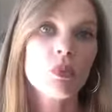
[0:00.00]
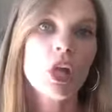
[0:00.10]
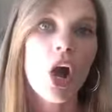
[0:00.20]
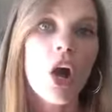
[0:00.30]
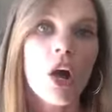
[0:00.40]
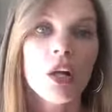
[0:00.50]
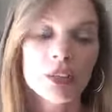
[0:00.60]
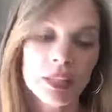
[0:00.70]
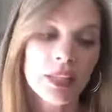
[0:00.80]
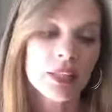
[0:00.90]
We all
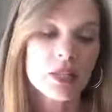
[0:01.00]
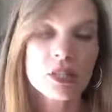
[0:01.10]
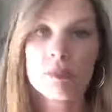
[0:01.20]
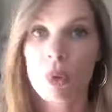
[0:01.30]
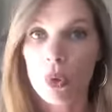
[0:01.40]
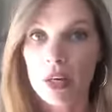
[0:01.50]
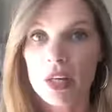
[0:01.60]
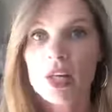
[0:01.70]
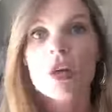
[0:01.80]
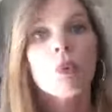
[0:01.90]
need the support.